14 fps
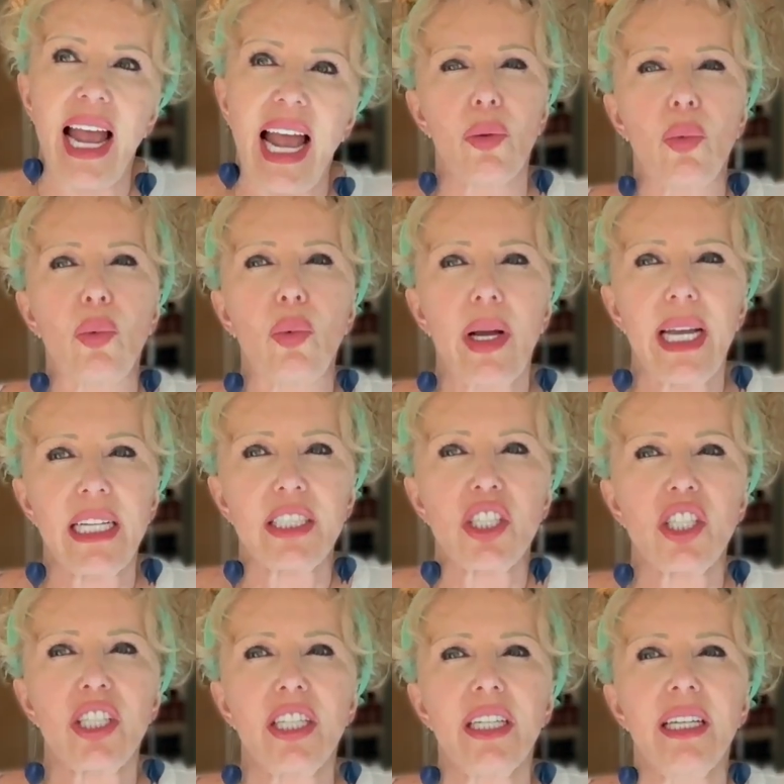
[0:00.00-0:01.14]

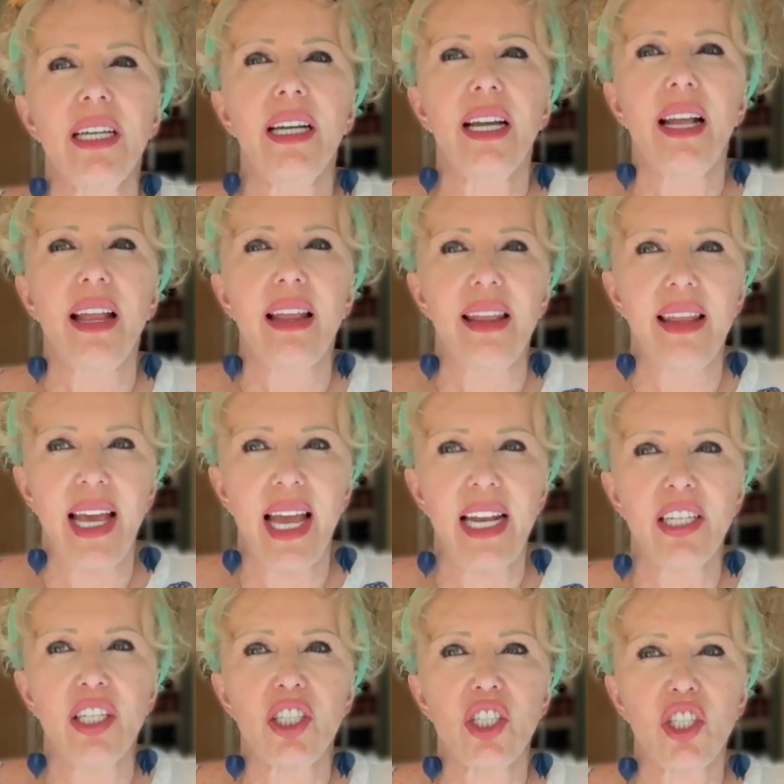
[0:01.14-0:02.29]
which
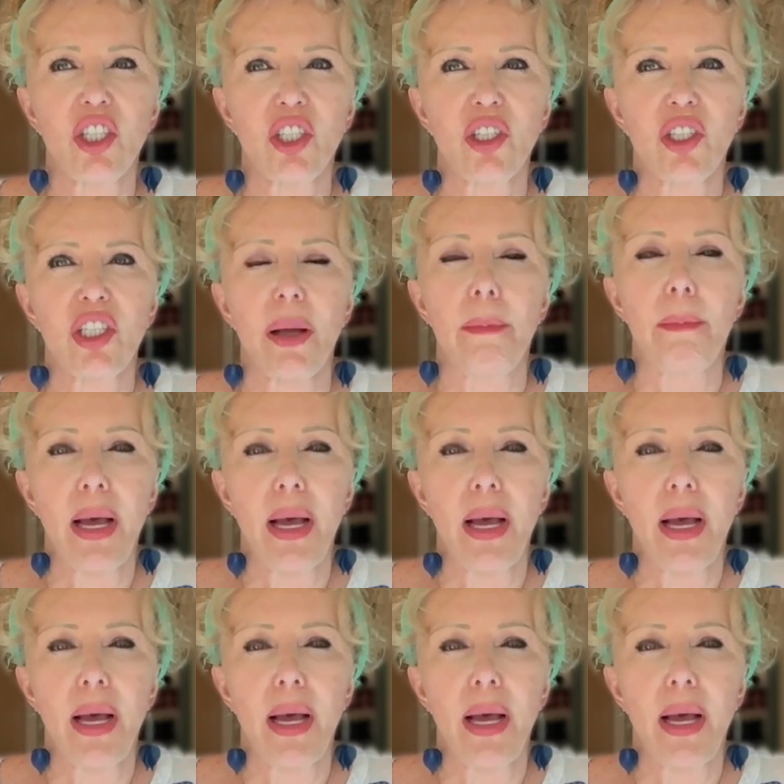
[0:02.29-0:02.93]
then should